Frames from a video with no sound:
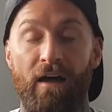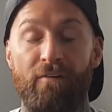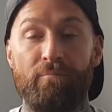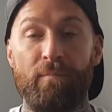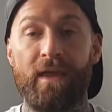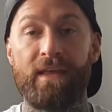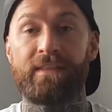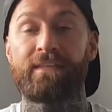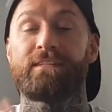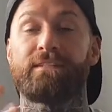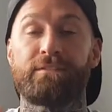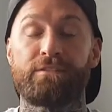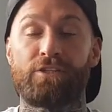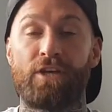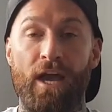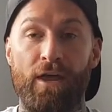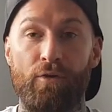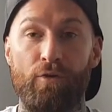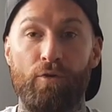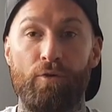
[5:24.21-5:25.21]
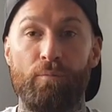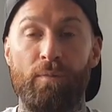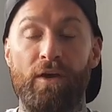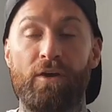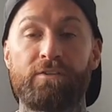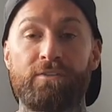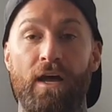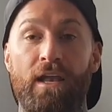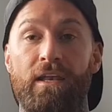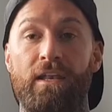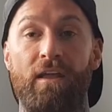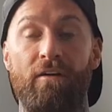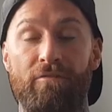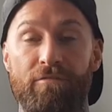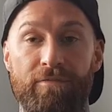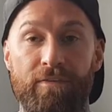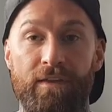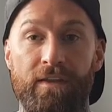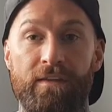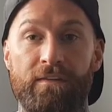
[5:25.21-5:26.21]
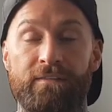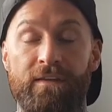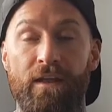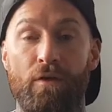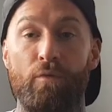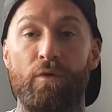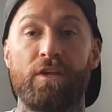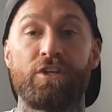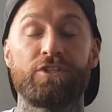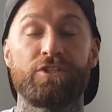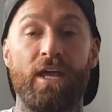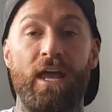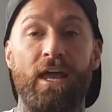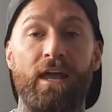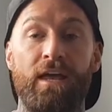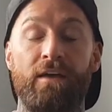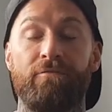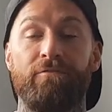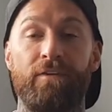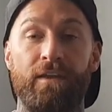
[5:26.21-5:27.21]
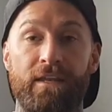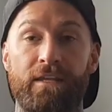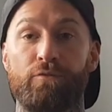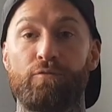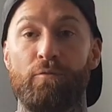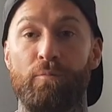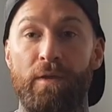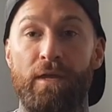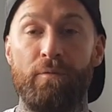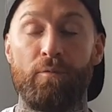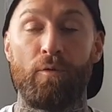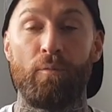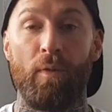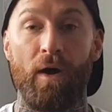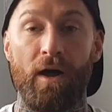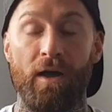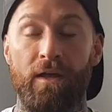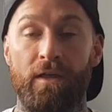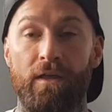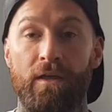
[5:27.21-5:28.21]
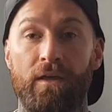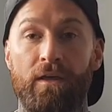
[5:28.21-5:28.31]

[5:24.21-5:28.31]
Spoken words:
I've made this channel because I love fitness and I want to share fitness with people, but